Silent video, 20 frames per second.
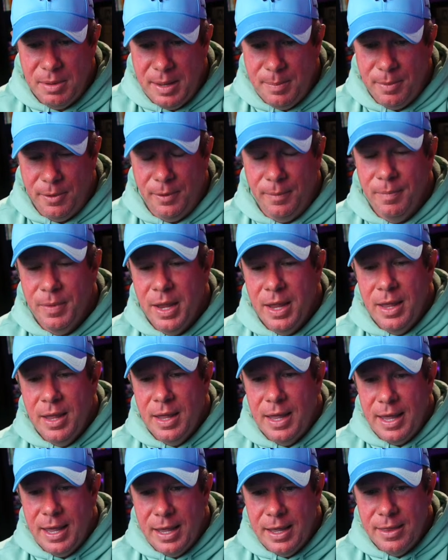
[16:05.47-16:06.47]
people,
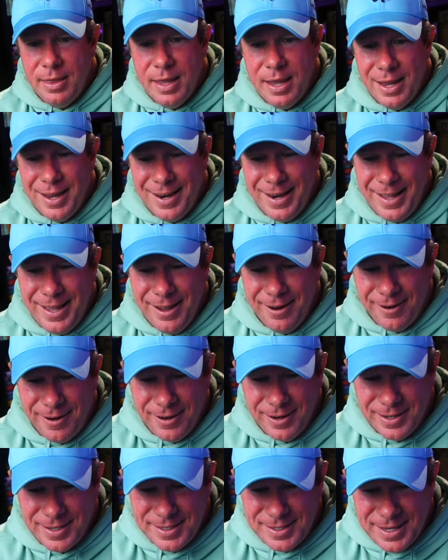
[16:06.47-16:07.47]
and then you're
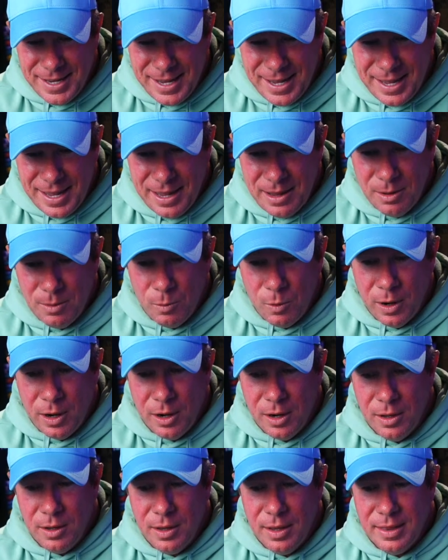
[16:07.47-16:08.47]
going to see
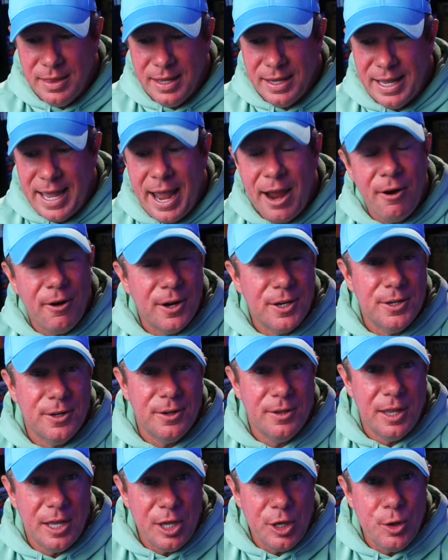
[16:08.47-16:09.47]
where the
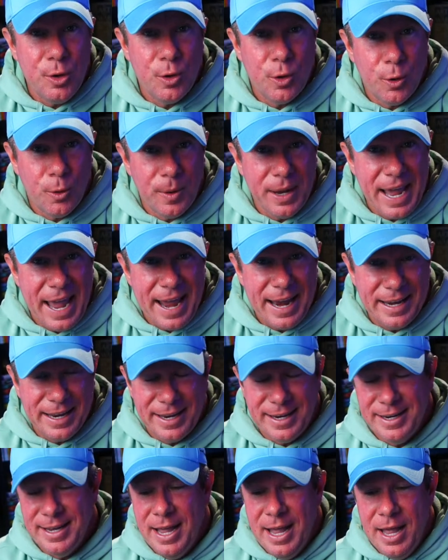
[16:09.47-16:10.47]
character that you
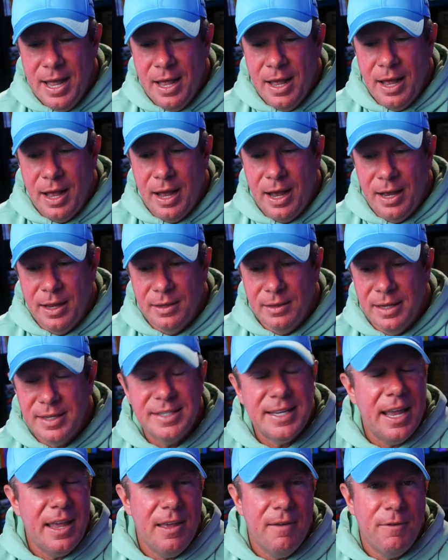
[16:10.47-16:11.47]
created,
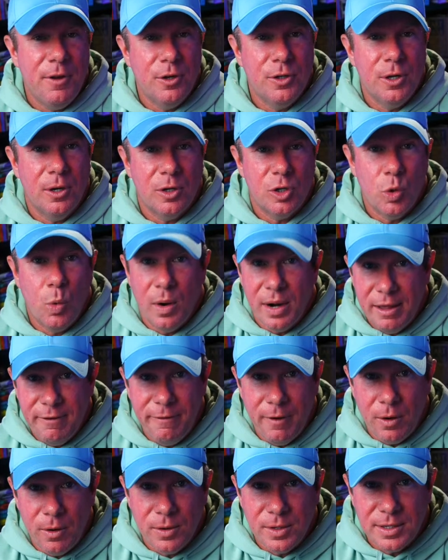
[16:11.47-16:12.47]
let's say if you took 20
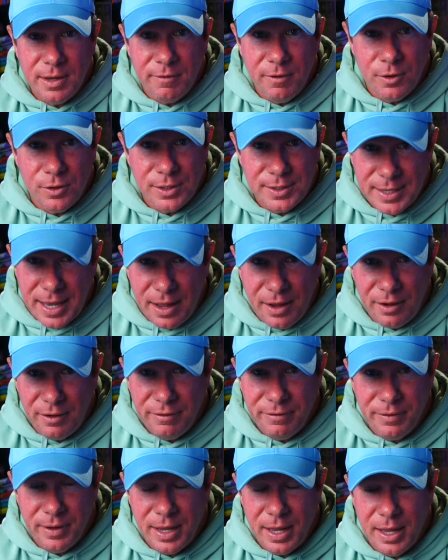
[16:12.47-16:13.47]
photos of
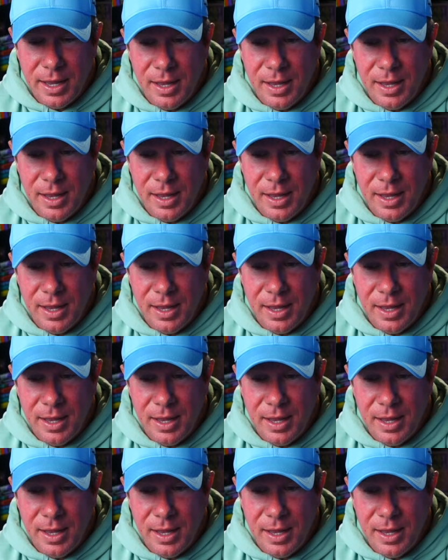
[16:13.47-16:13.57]
yourself